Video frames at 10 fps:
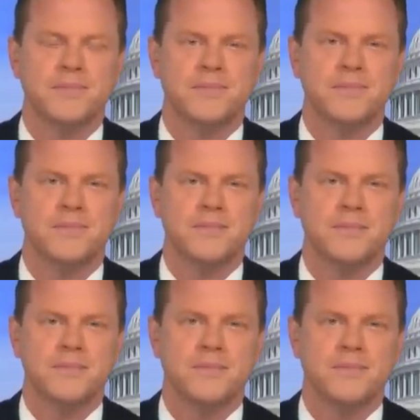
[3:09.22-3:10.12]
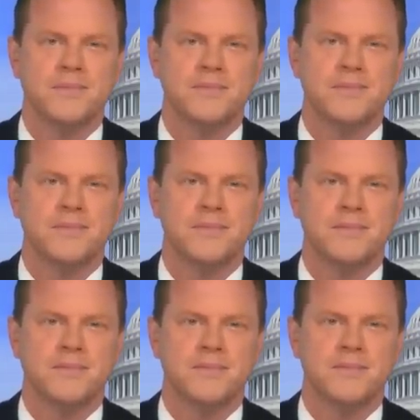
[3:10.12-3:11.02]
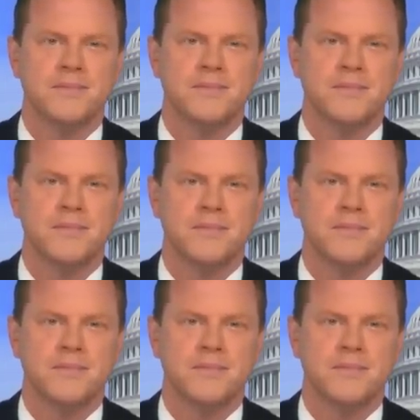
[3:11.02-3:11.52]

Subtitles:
(not speaking)